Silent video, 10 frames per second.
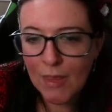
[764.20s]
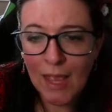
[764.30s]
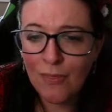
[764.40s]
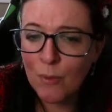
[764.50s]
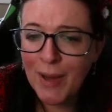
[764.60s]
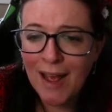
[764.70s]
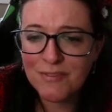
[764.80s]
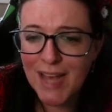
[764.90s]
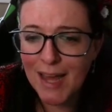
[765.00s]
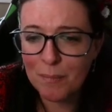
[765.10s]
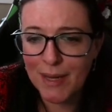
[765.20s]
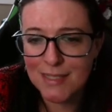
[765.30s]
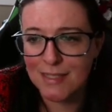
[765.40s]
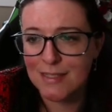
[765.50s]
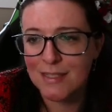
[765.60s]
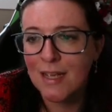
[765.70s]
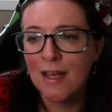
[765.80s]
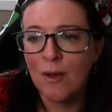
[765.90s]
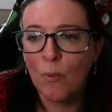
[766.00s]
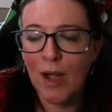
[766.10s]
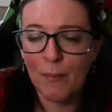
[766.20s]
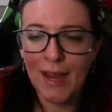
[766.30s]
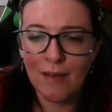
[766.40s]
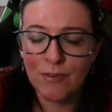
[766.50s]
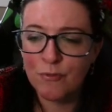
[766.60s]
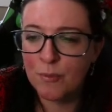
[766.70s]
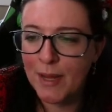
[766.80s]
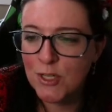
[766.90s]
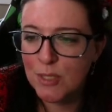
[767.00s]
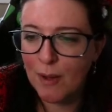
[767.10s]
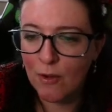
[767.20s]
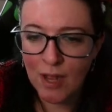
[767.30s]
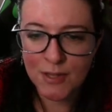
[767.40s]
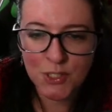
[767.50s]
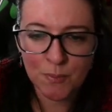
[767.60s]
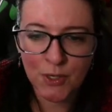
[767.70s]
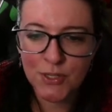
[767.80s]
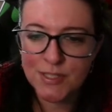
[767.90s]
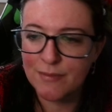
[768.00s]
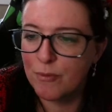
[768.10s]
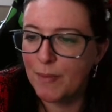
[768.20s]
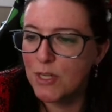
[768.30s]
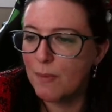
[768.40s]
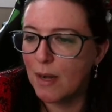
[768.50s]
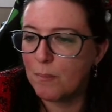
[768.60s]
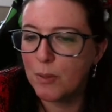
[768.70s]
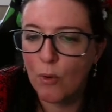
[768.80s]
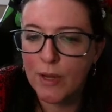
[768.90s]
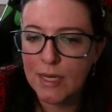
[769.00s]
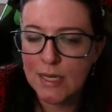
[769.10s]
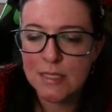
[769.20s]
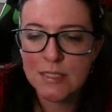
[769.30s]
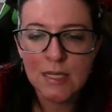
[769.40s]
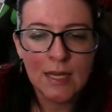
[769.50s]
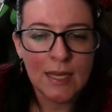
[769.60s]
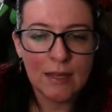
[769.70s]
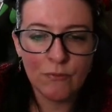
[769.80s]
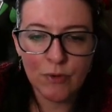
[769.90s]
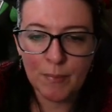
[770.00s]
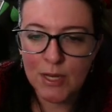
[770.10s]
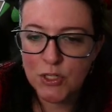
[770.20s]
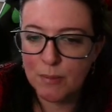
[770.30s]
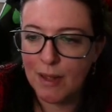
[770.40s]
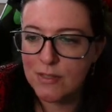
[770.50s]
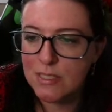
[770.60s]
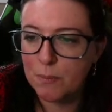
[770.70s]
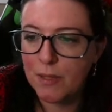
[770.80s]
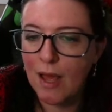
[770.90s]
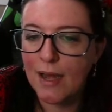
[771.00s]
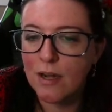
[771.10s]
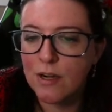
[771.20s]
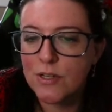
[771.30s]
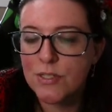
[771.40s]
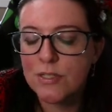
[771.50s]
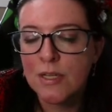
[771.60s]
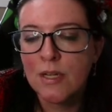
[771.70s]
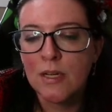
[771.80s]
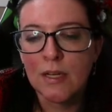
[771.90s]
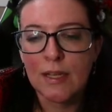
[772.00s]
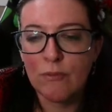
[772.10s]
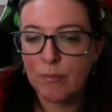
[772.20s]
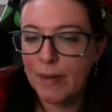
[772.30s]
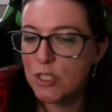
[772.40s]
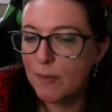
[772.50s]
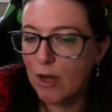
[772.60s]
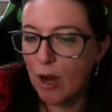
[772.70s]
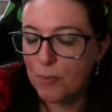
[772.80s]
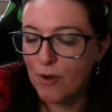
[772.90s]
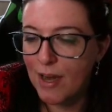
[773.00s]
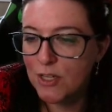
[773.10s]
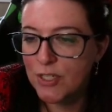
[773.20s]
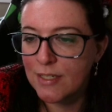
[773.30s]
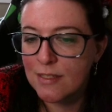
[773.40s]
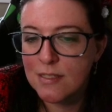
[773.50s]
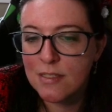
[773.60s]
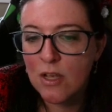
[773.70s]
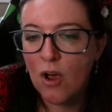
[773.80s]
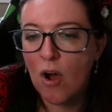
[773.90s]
And then we have databases where we have information about customers, information about employees, information about suppliers, information about operations.